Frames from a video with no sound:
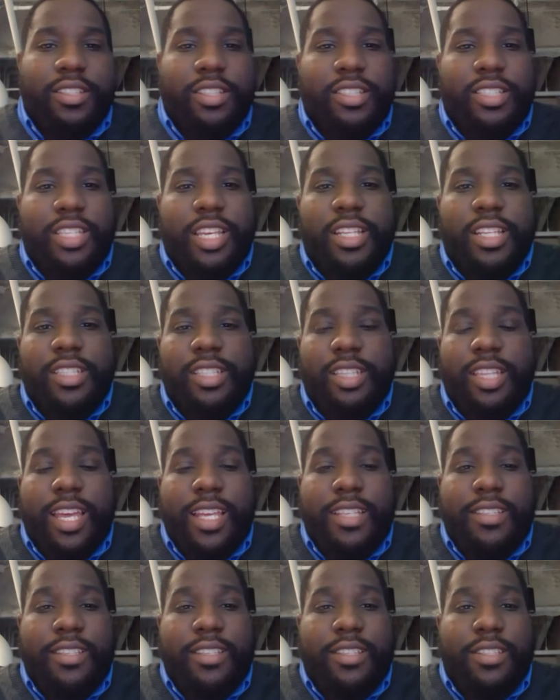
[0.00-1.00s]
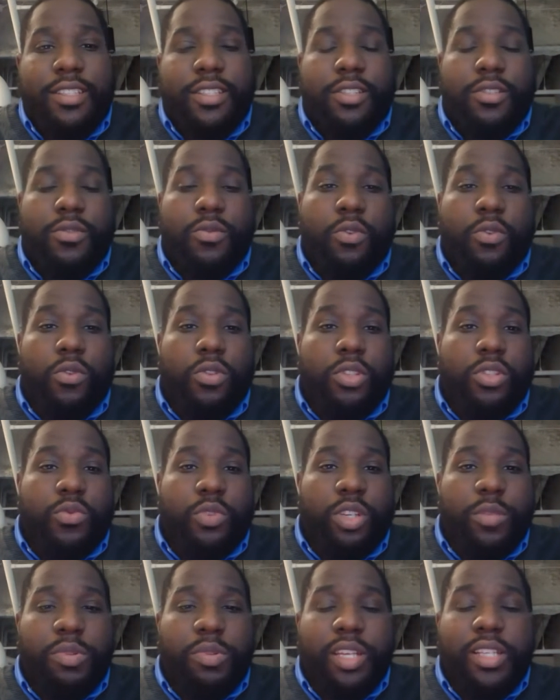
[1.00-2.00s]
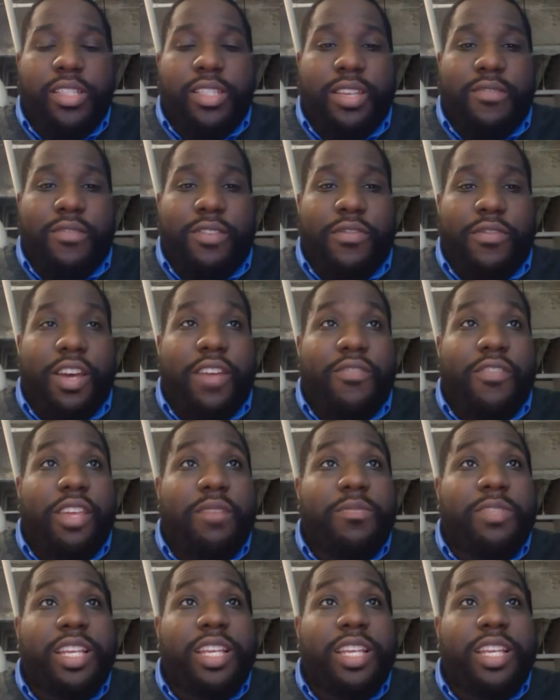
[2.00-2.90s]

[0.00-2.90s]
his second to last season in New Orleans, where he played 75 games.